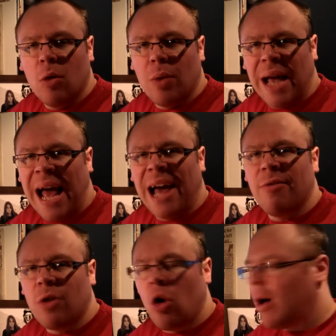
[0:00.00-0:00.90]
We
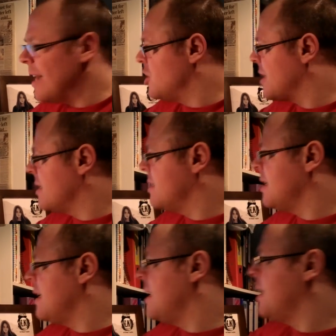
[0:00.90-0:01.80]
have got, as you can
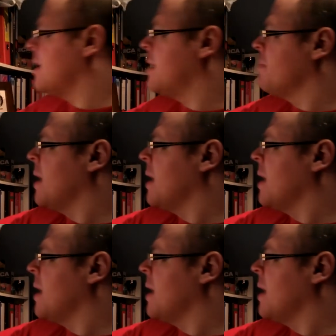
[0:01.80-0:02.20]
see here,